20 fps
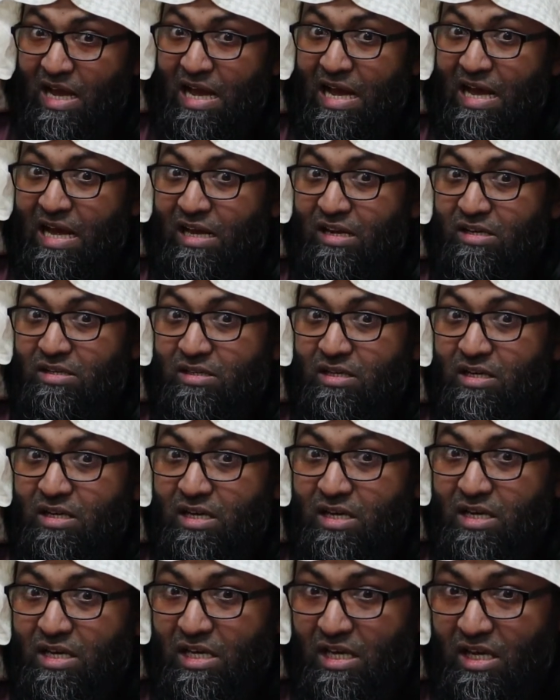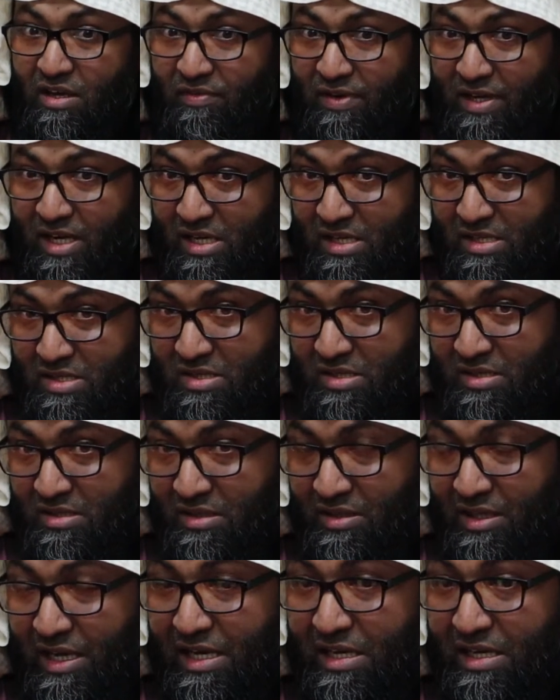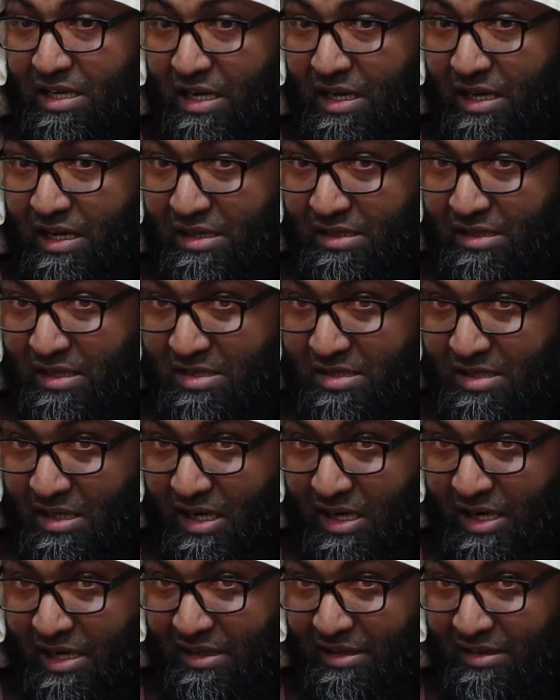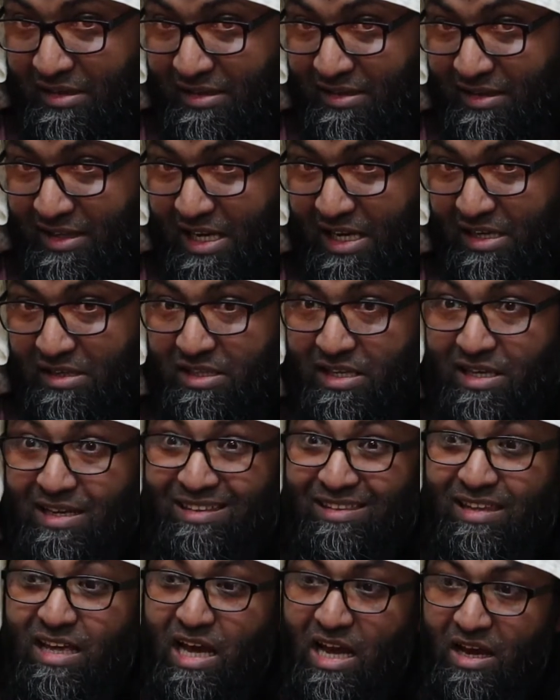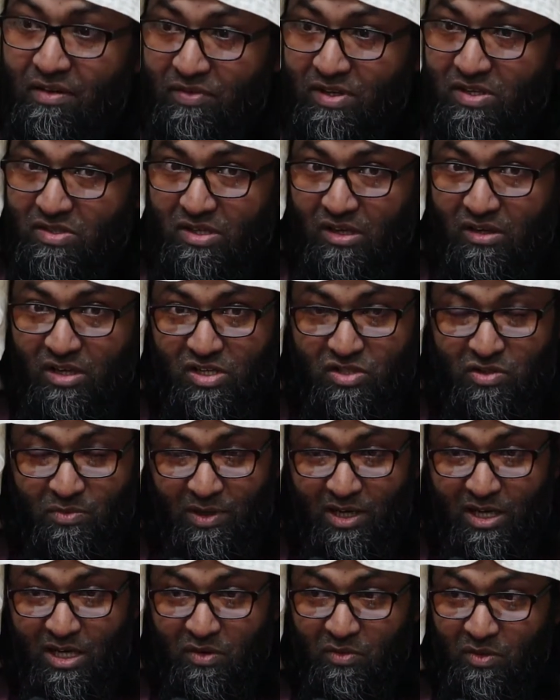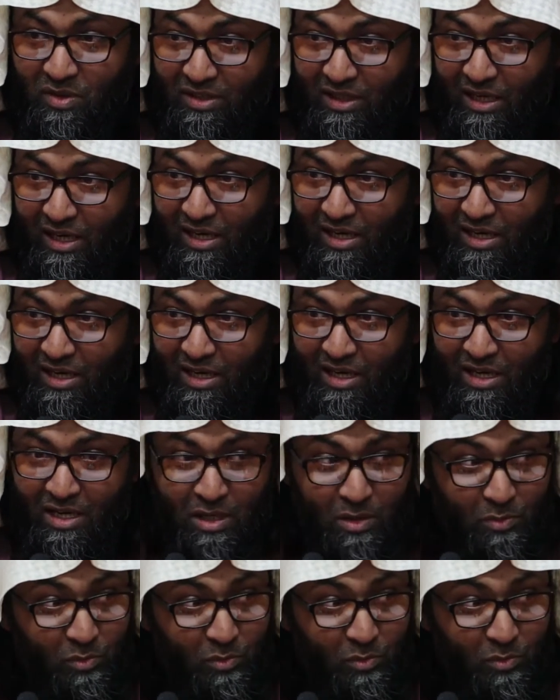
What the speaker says: and giving us the sign that in the heavens Allah subhanahu wa ta'ala